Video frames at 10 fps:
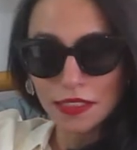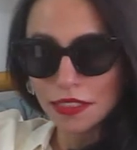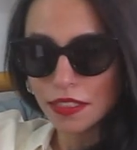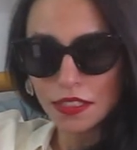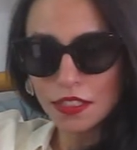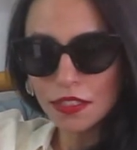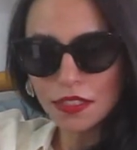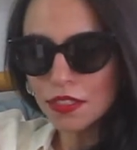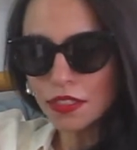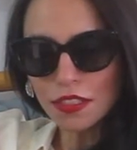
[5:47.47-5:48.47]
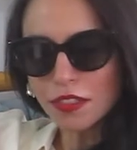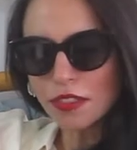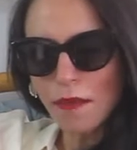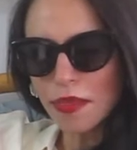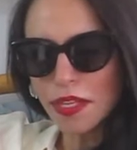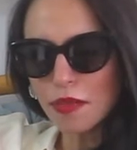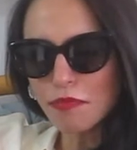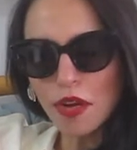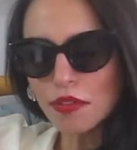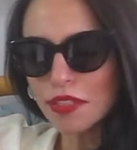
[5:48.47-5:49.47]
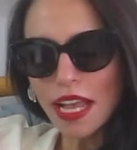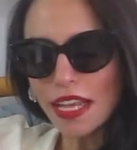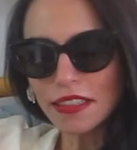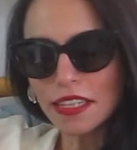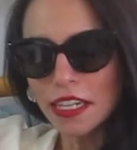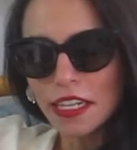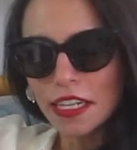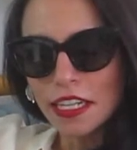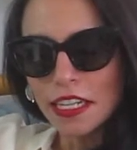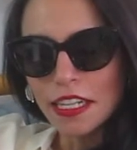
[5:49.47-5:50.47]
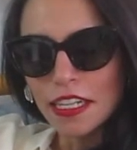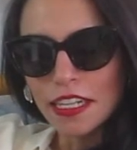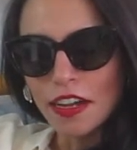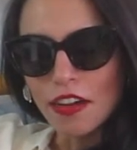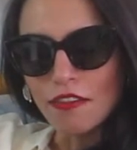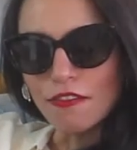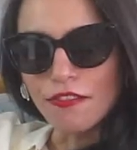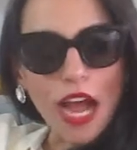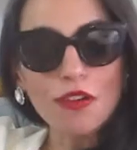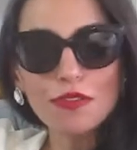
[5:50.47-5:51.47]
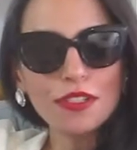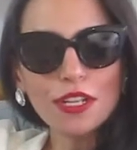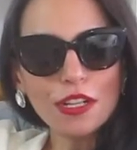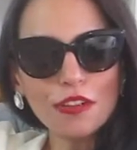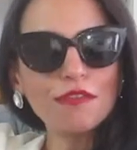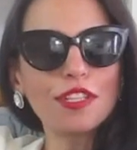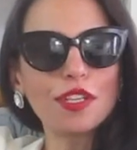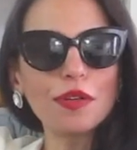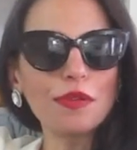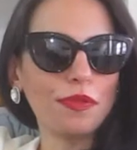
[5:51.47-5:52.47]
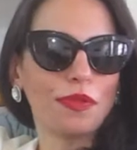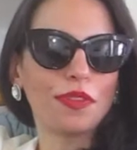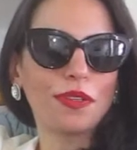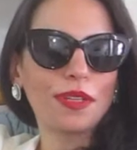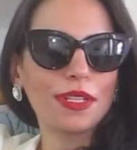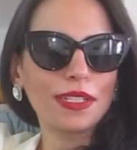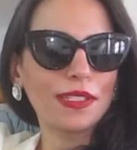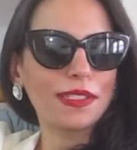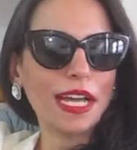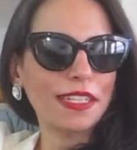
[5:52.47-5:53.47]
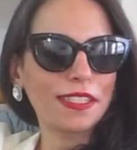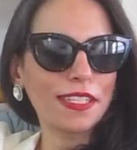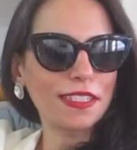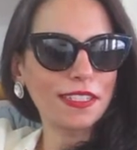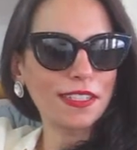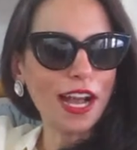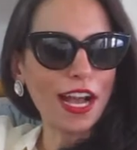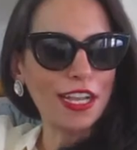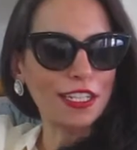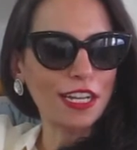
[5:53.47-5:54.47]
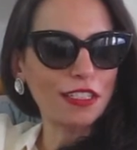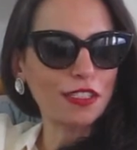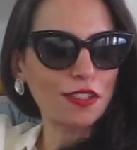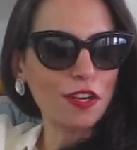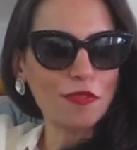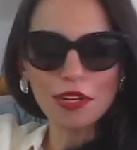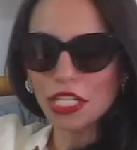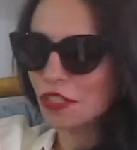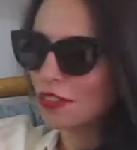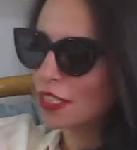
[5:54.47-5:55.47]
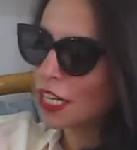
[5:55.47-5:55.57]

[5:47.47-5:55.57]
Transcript: there's just something about that fountain of youth that's inside, not so much